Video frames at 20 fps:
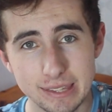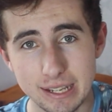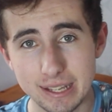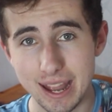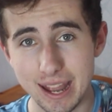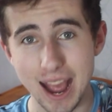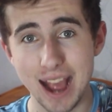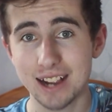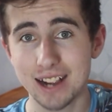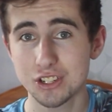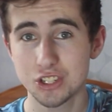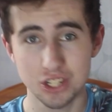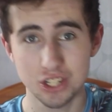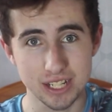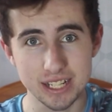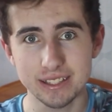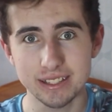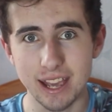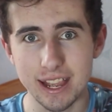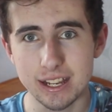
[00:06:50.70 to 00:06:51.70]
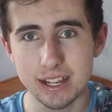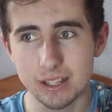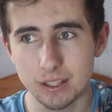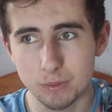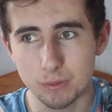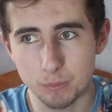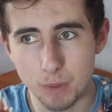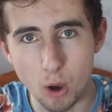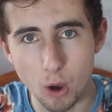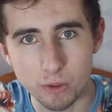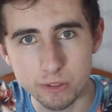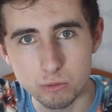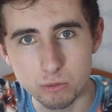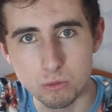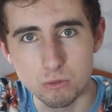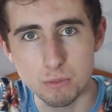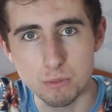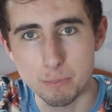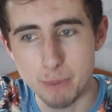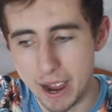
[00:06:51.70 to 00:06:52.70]
didn't actually take
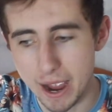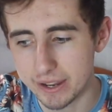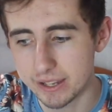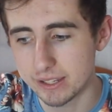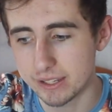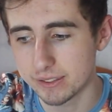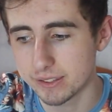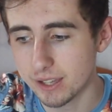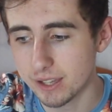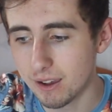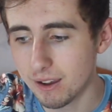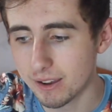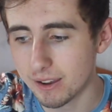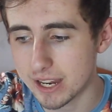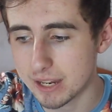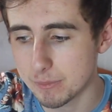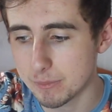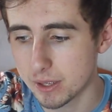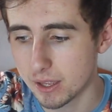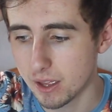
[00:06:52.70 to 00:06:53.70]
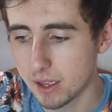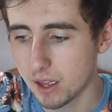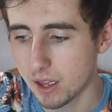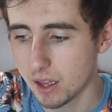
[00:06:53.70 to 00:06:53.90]
Oswald back in time,